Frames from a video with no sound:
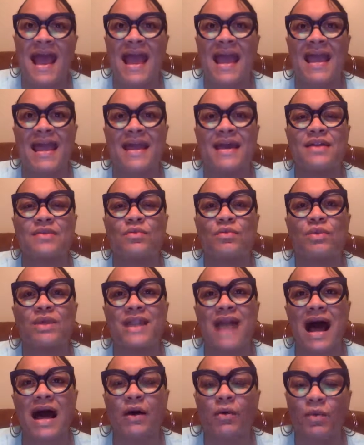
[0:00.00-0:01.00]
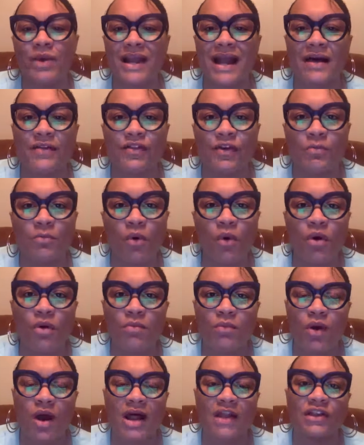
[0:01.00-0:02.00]
And the more
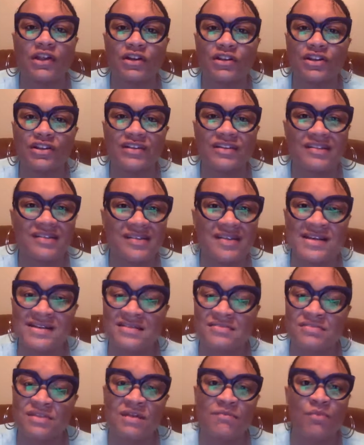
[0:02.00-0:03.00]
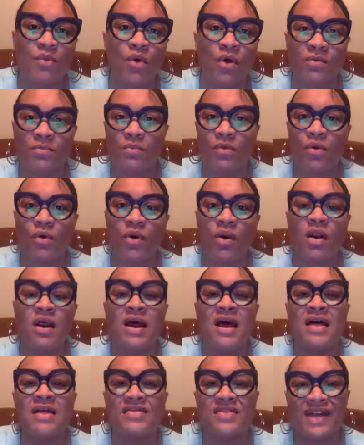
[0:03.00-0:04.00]
and more I looked into this, the more and more
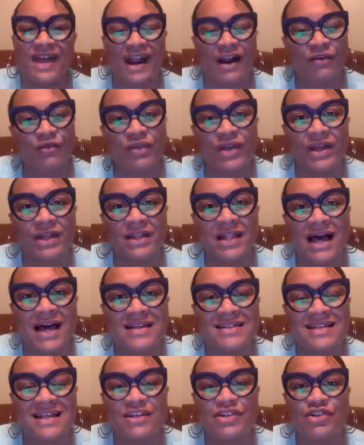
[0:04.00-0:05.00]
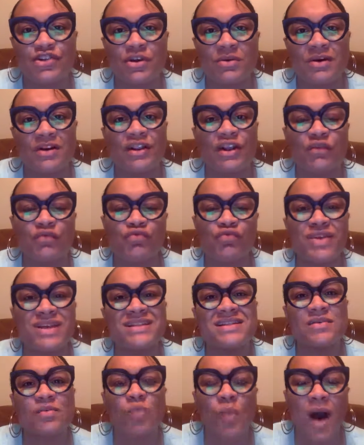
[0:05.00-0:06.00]
that I realized that, you know what? The
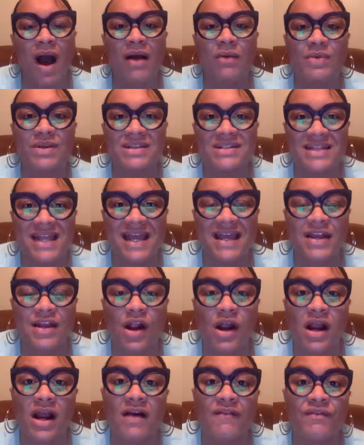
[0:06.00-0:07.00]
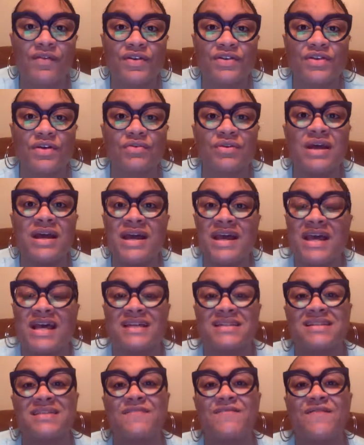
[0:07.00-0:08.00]
reason why we stay in our comfort zone
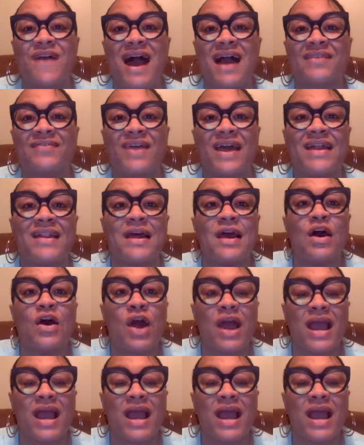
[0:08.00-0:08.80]
is the fact that